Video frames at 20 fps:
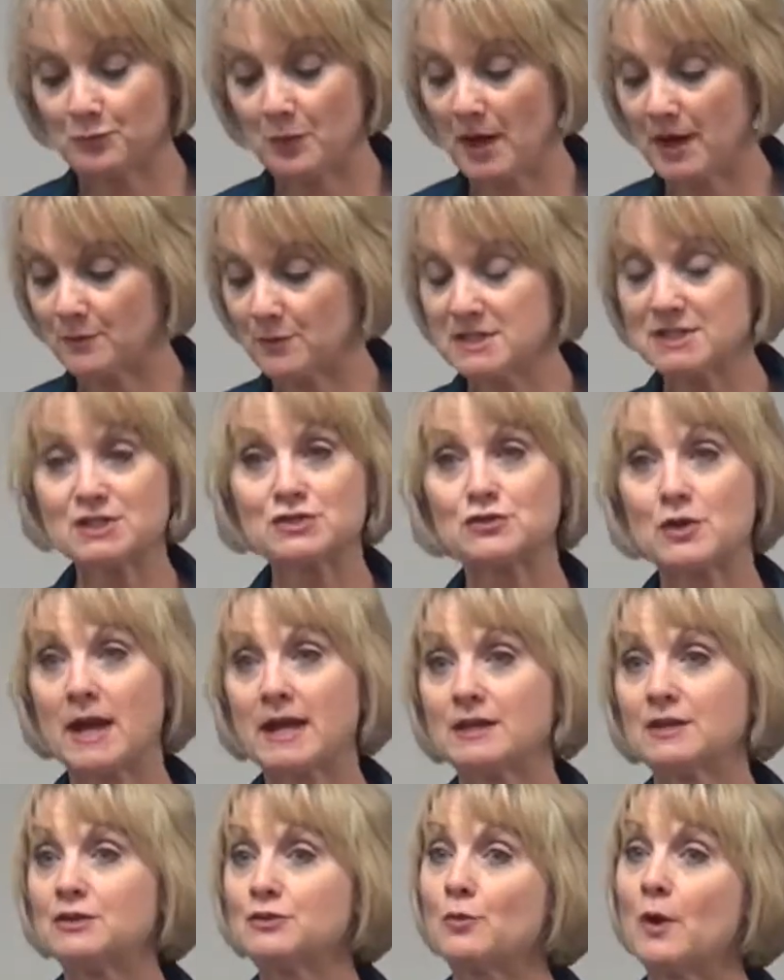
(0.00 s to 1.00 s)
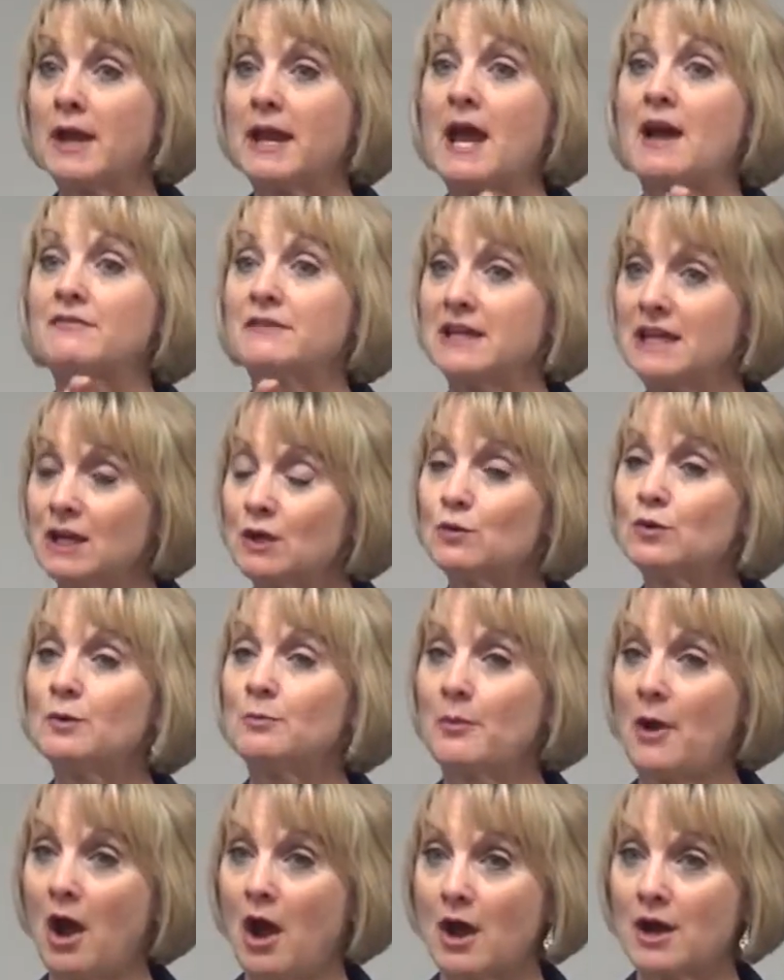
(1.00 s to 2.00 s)
it was straight. You want to have equal
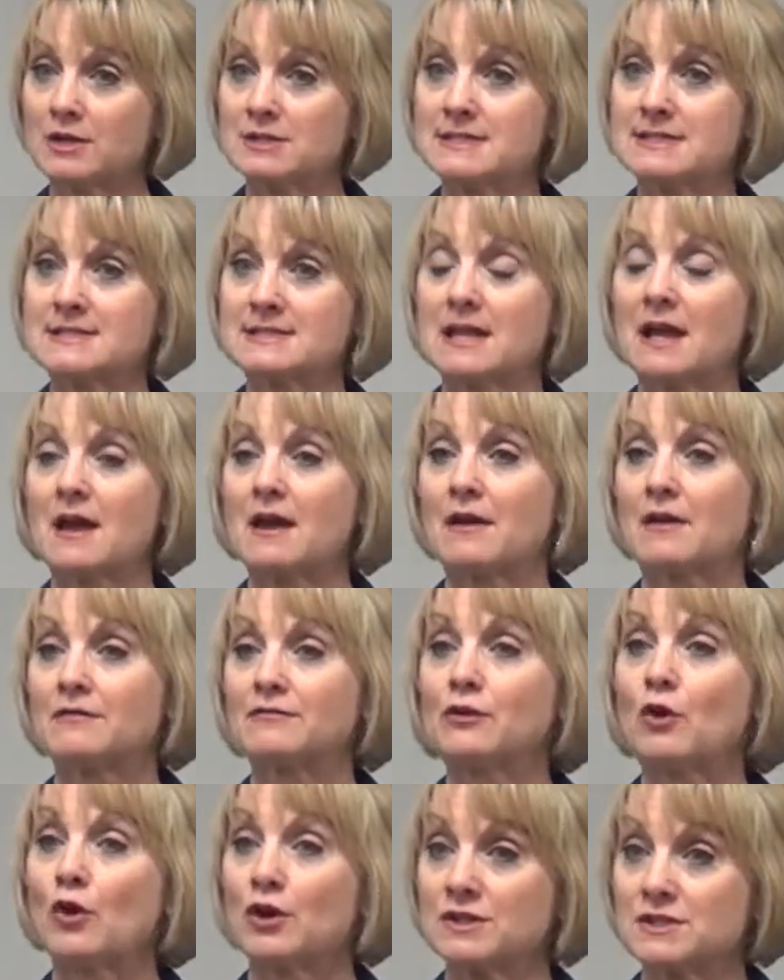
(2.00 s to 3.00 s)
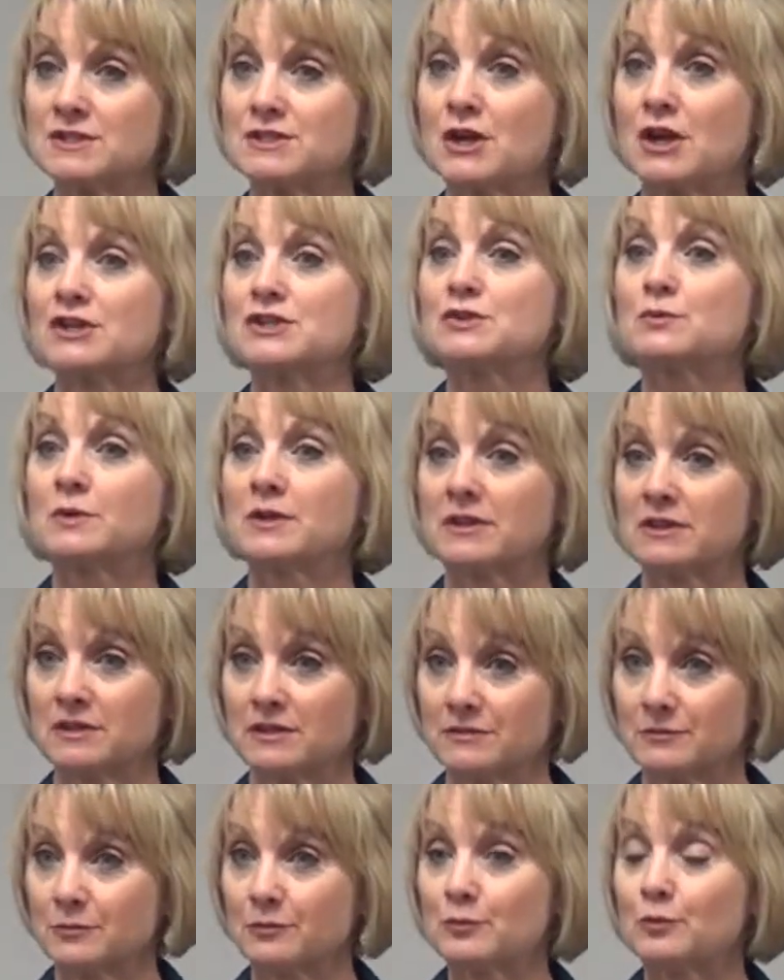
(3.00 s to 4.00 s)
parts of cornstarch with
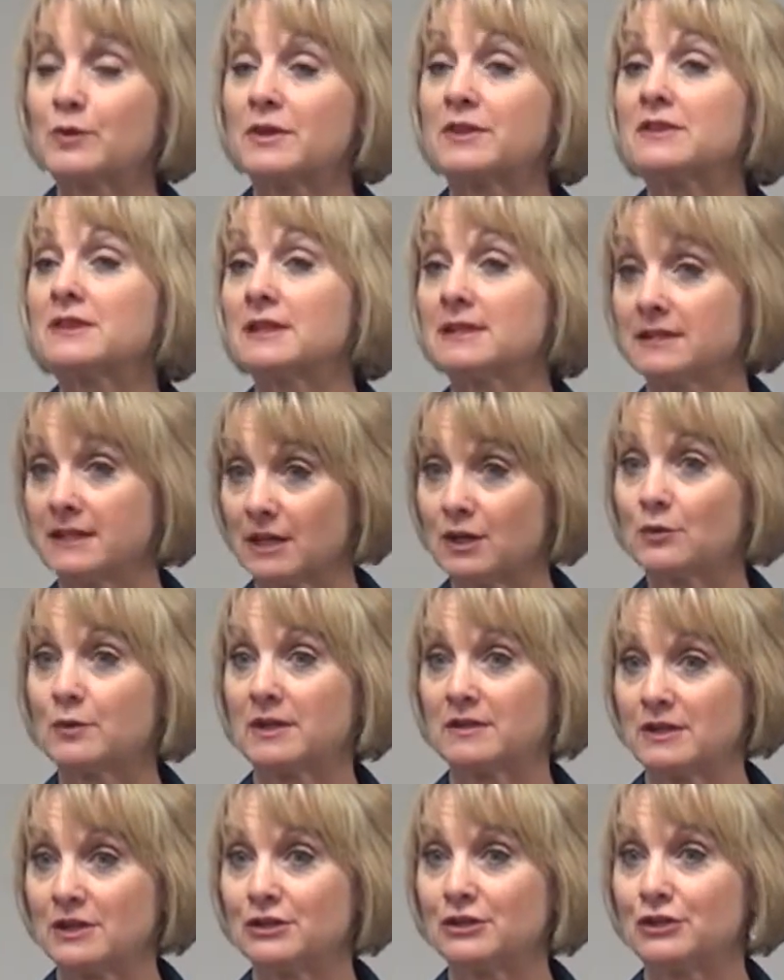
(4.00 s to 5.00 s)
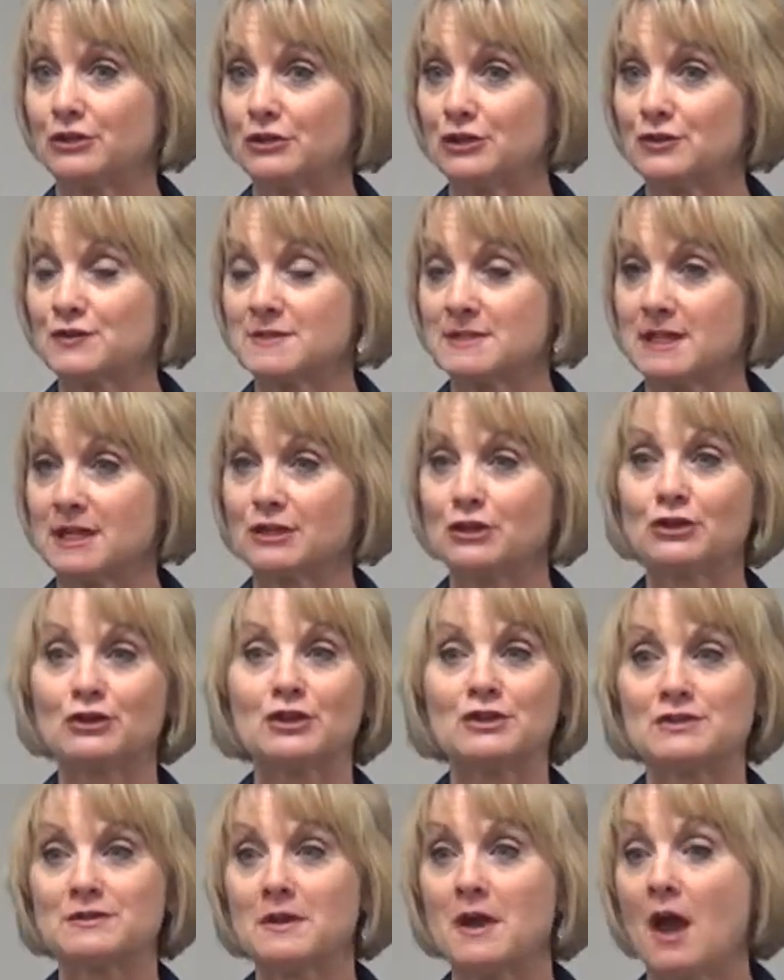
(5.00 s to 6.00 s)
the liquid that you're using.
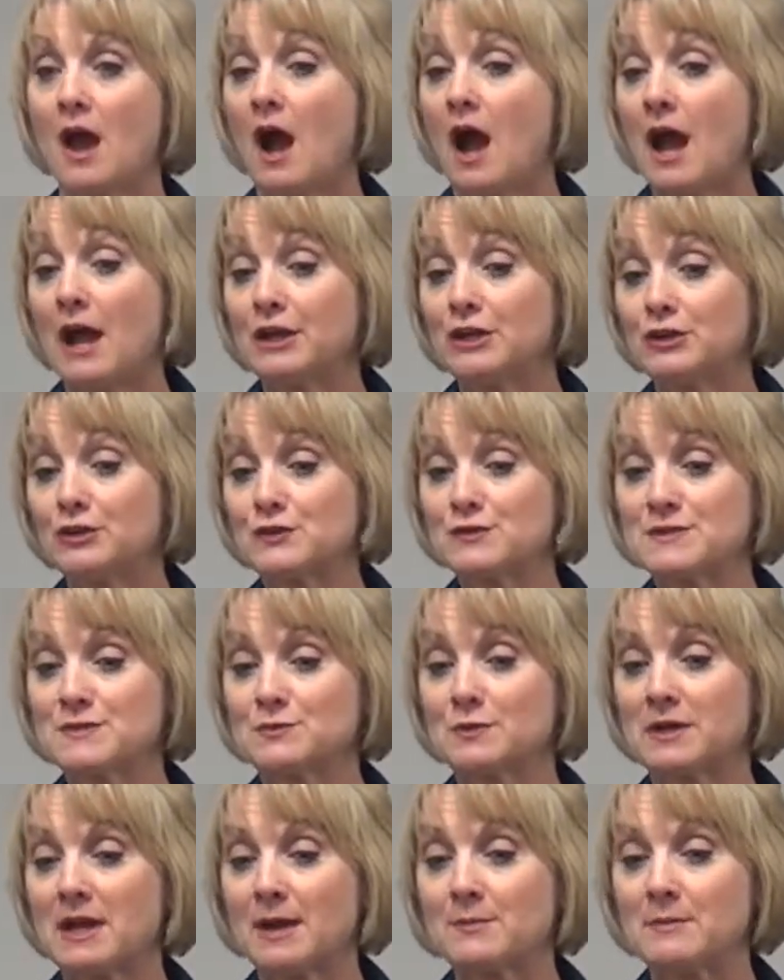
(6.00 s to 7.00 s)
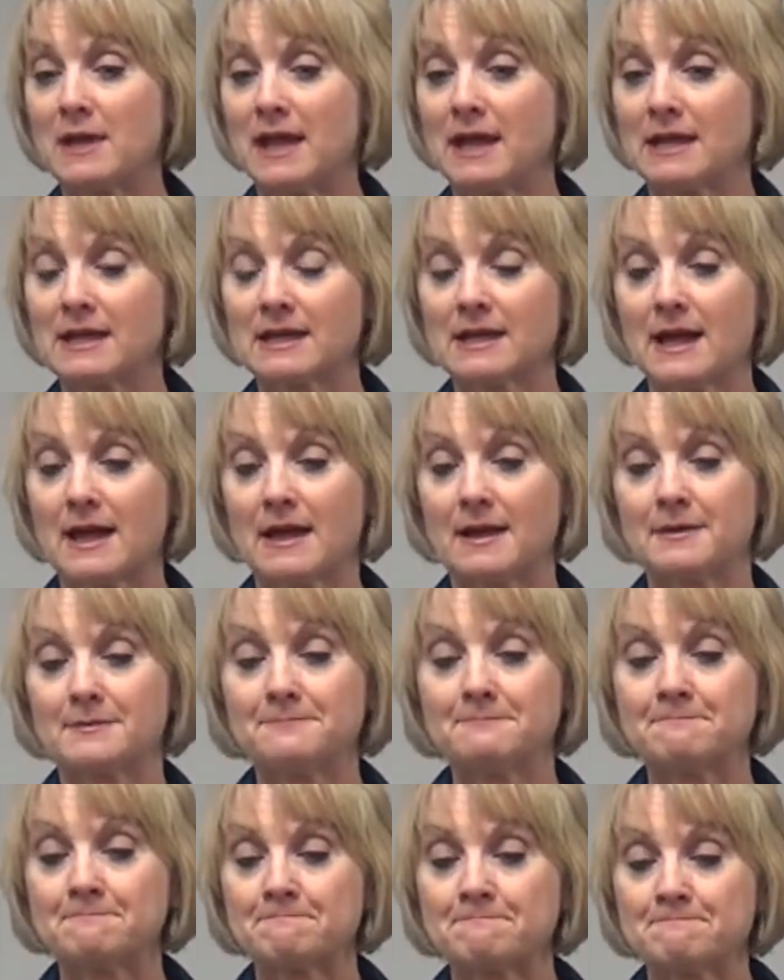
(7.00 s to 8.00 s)
I use, when I make
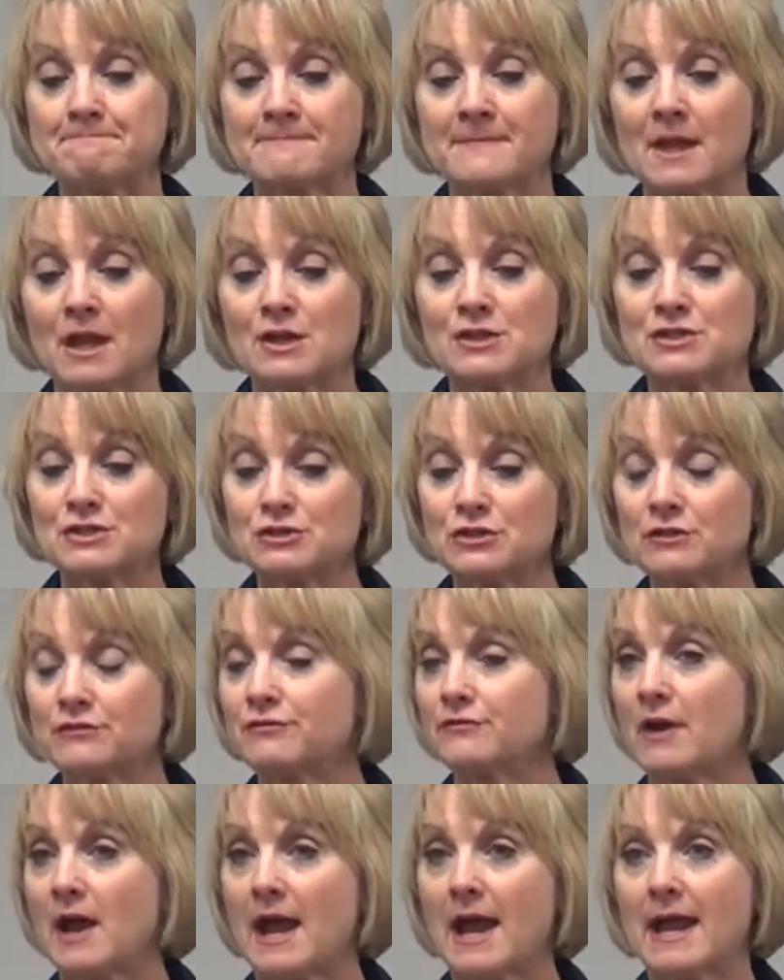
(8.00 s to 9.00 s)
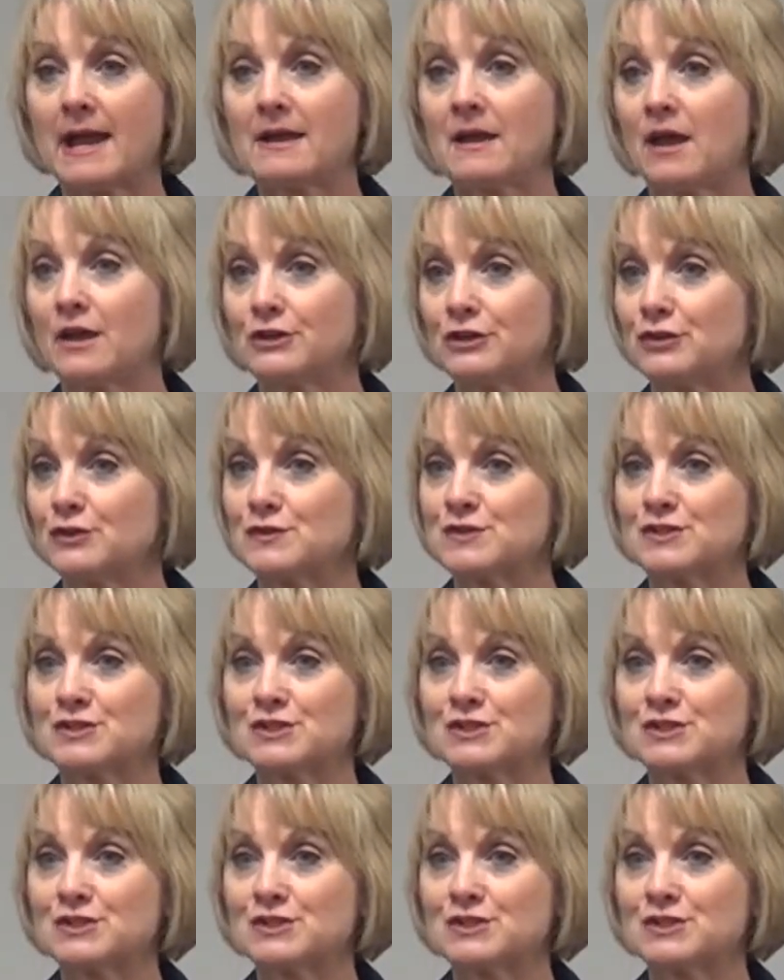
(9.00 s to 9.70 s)
stir fry, I'll use